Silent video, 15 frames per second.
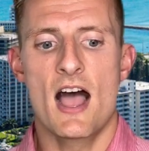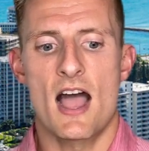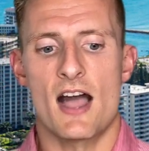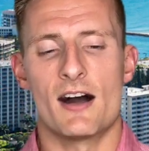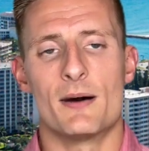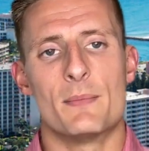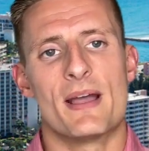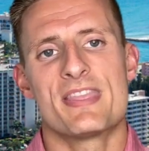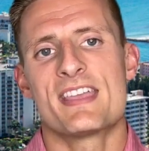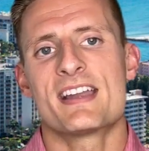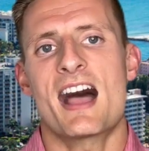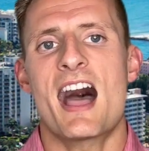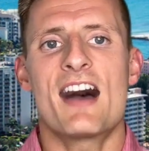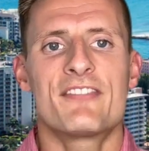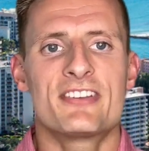And
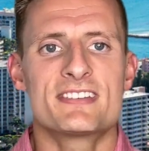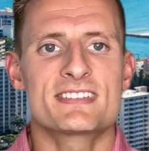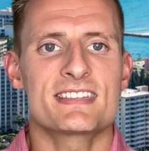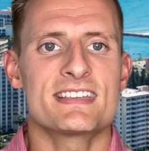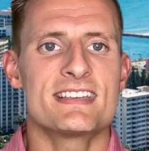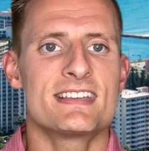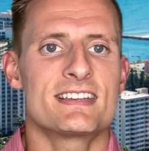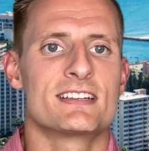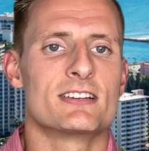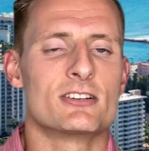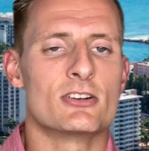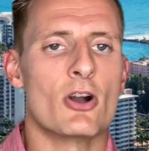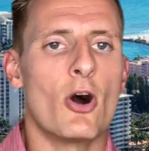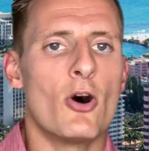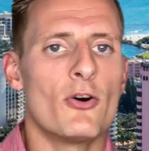then obviously
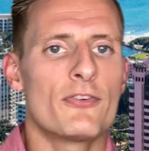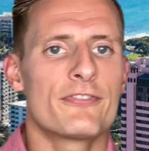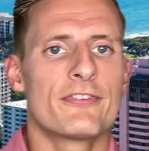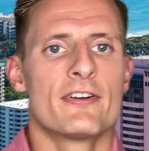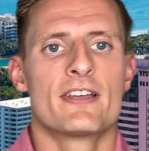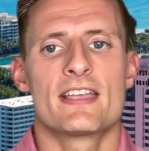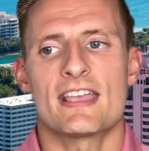golf